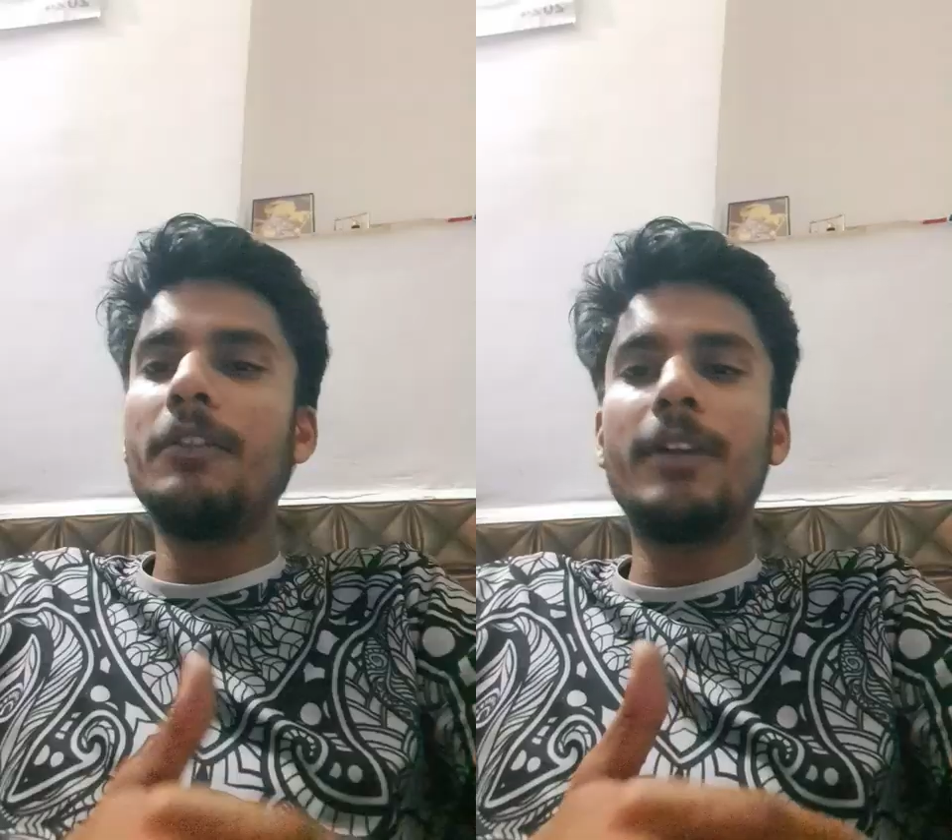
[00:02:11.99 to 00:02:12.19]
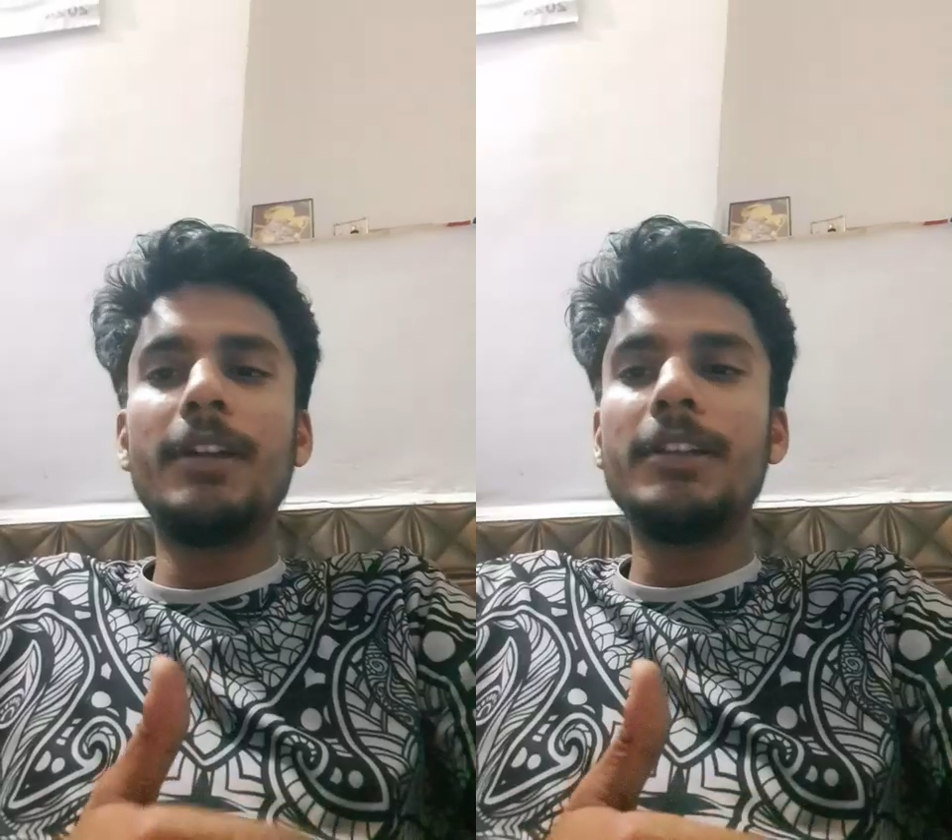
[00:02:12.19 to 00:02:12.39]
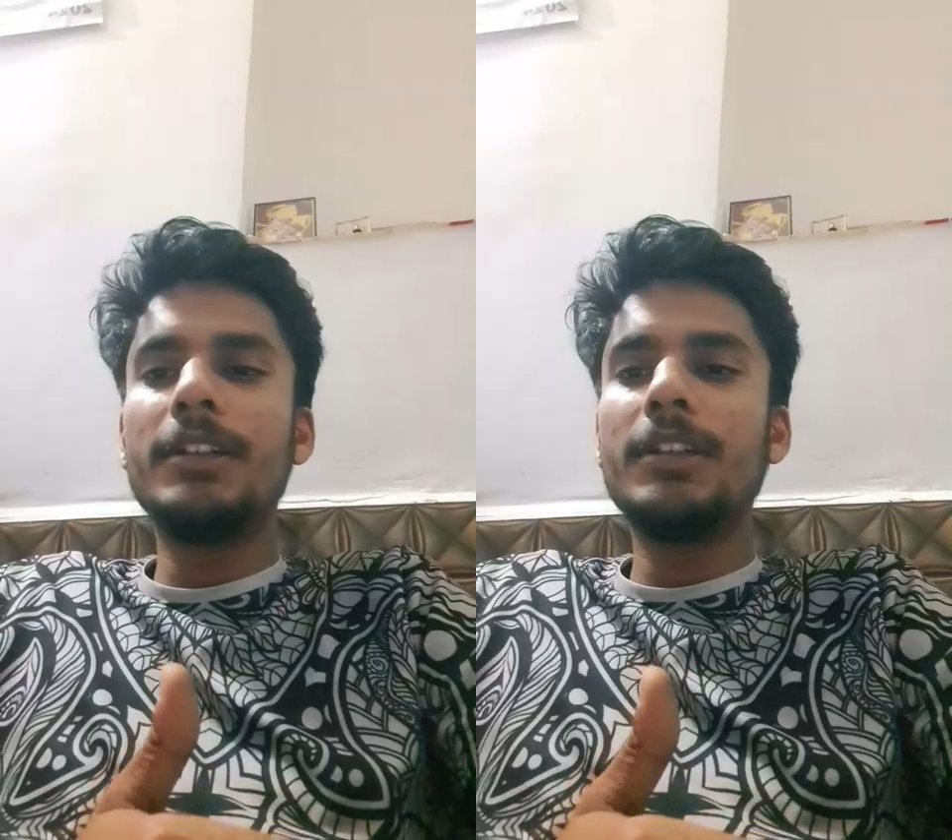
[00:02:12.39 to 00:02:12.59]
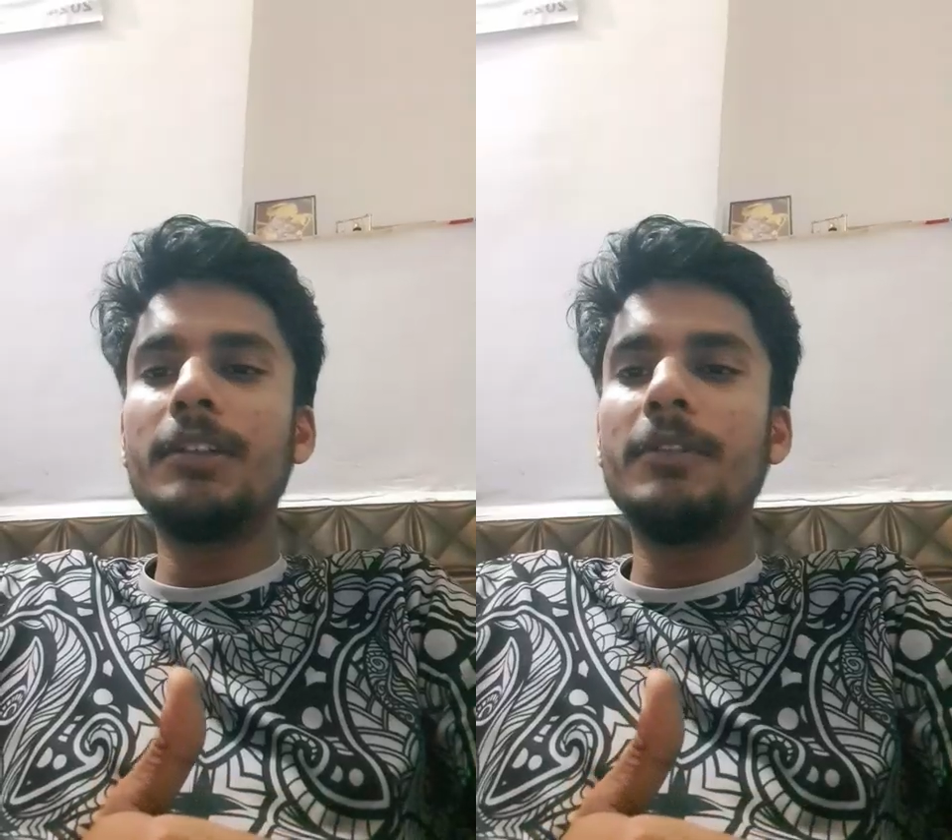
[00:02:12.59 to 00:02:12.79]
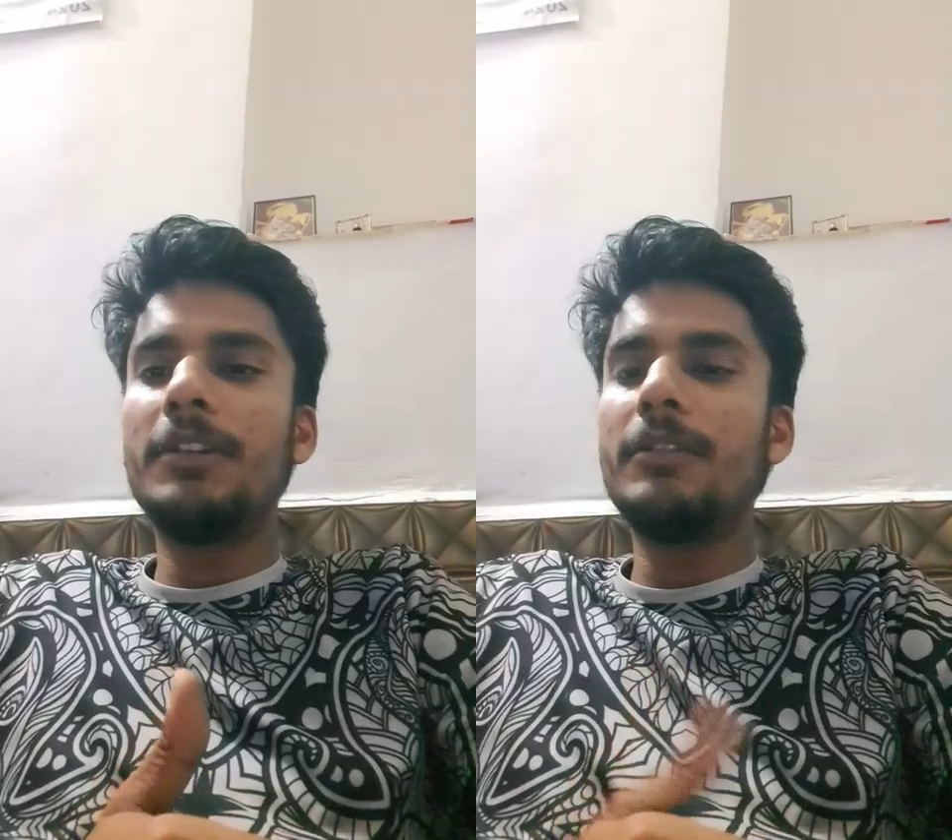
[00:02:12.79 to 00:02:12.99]

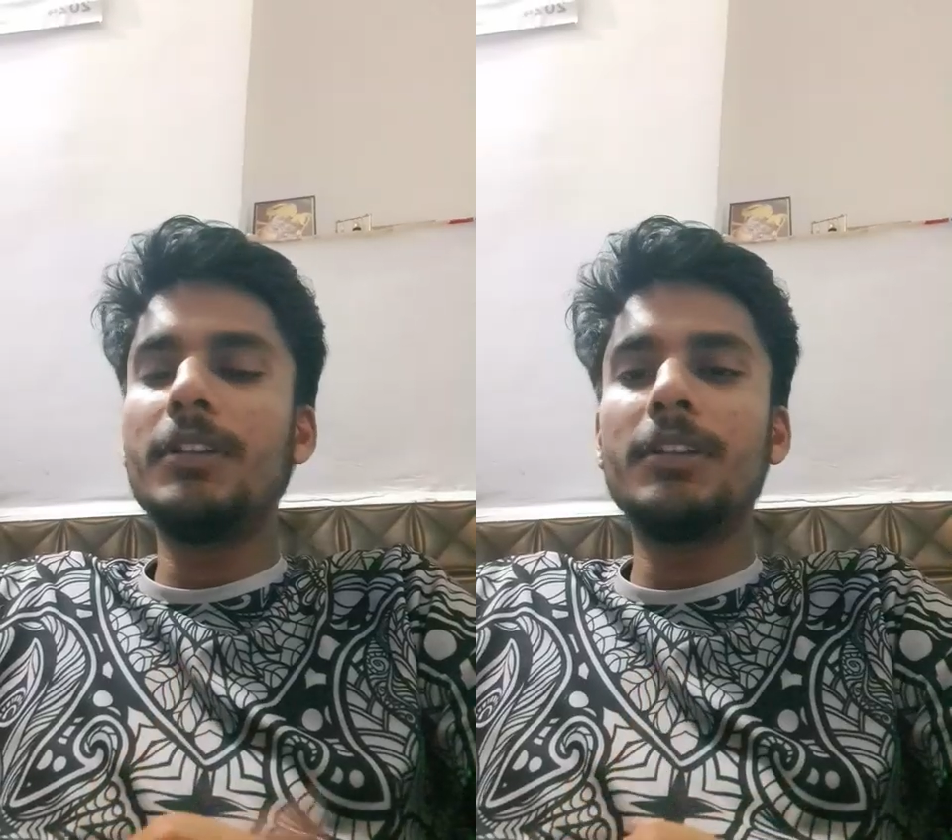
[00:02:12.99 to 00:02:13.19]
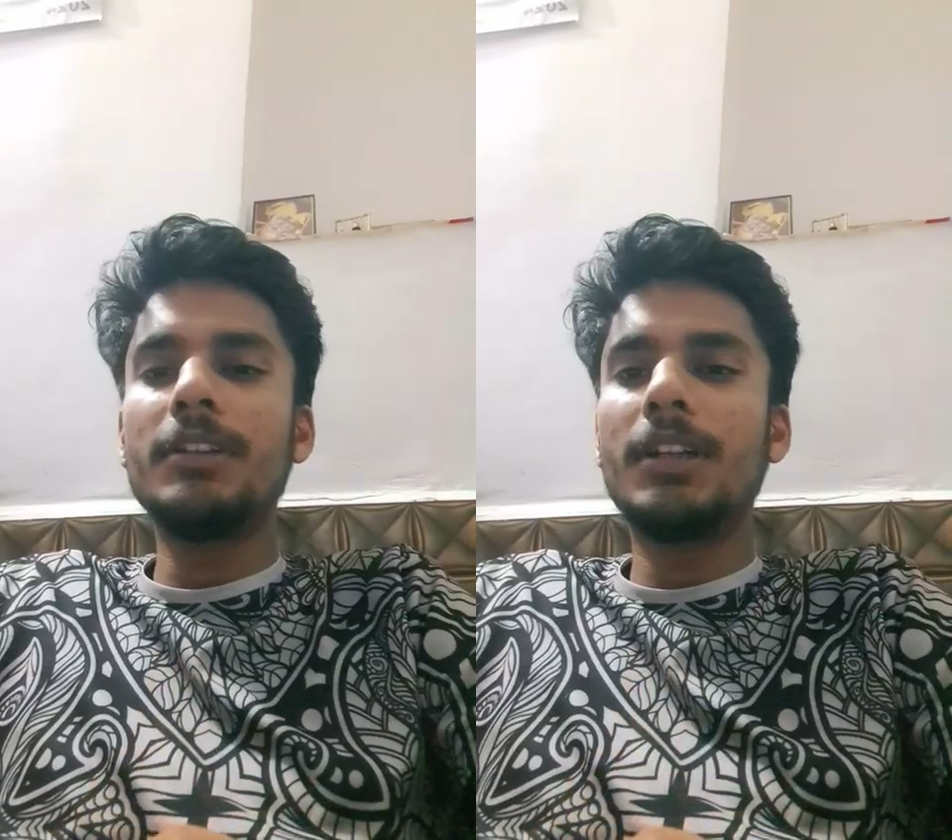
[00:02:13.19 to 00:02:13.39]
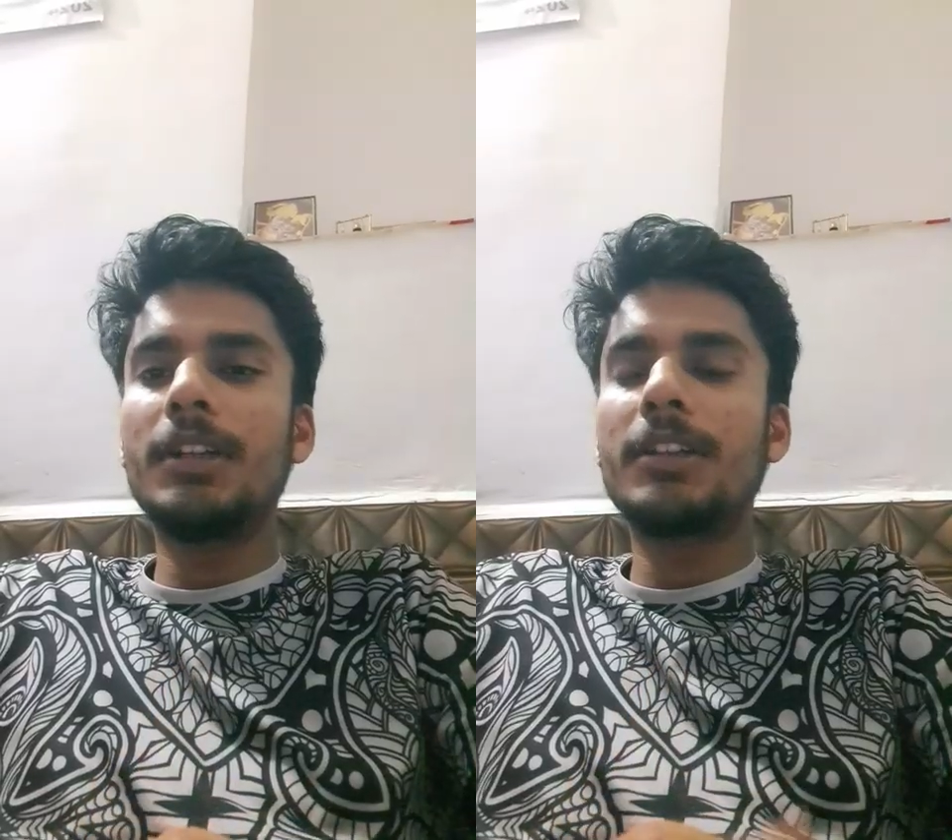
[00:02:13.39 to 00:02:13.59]
barrier between the